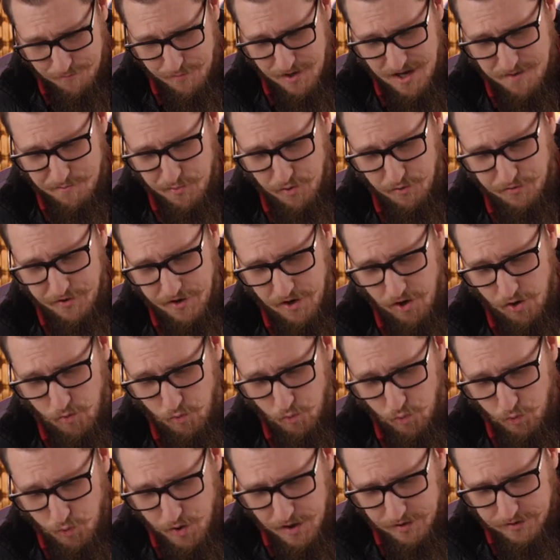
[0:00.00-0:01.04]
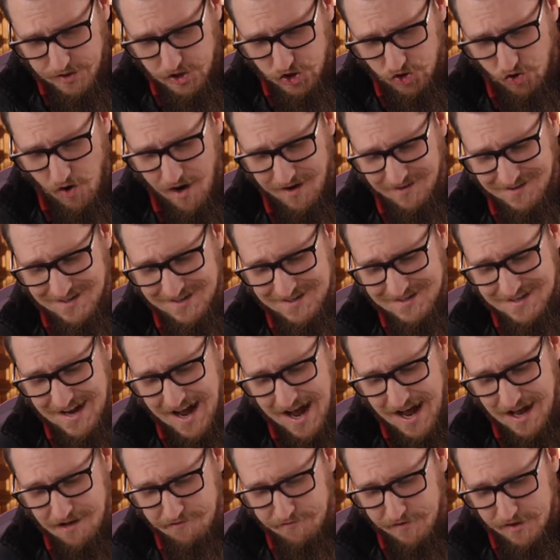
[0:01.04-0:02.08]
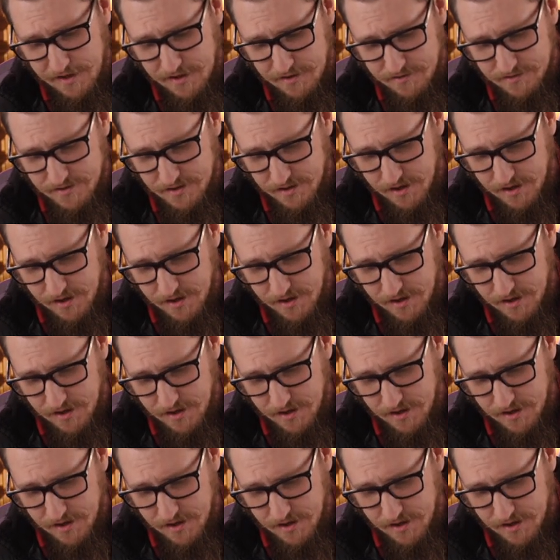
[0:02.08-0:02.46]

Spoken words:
people that are really trying to dive into